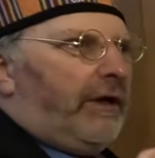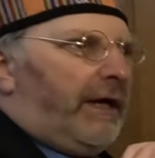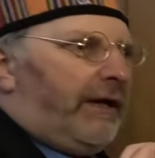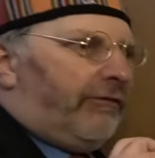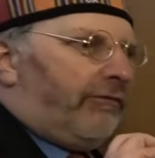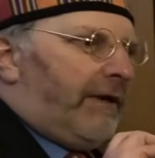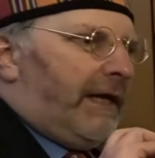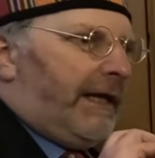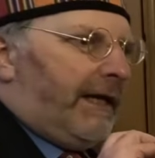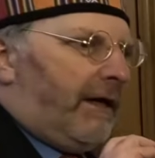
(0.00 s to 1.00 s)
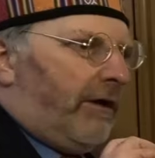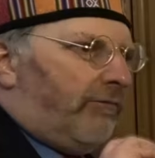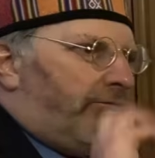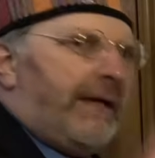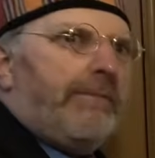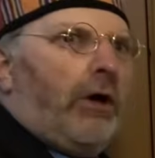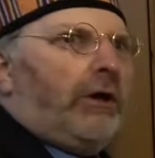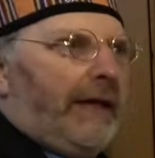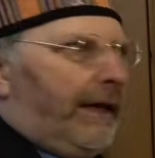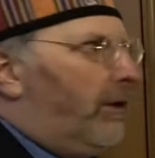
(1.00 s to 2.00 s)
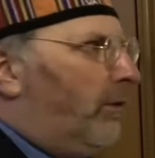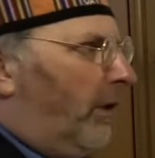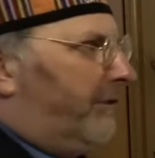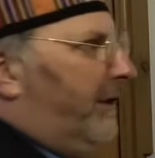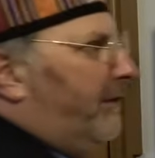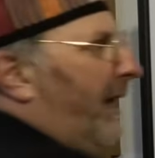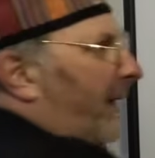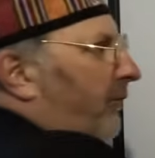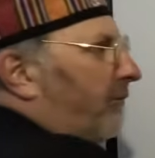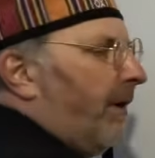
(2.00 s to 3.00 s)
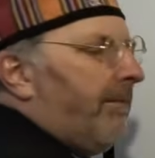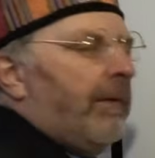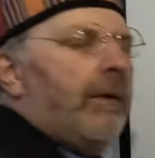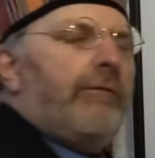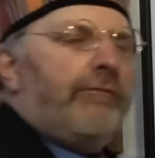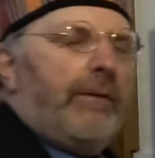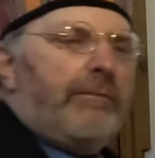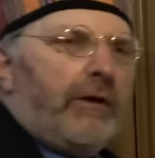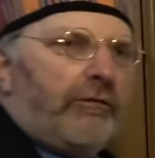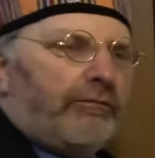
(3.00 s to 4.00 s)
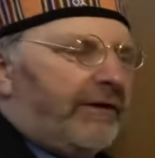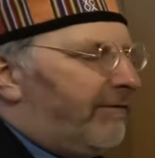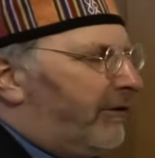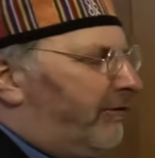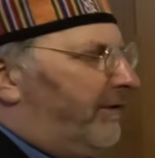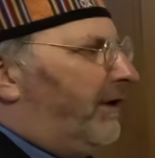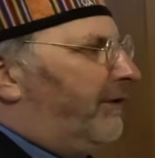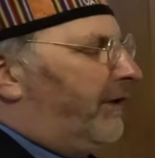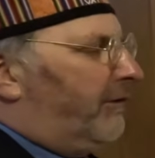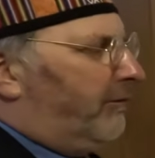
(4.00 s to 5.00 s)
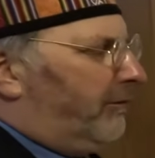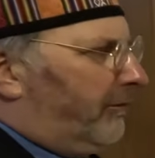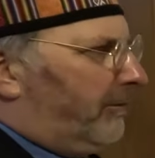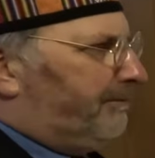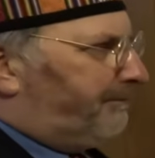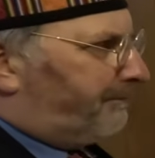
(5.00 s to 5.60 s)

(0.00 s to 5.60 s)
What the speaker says: it's really remodeling what it takes from those previous civilizations.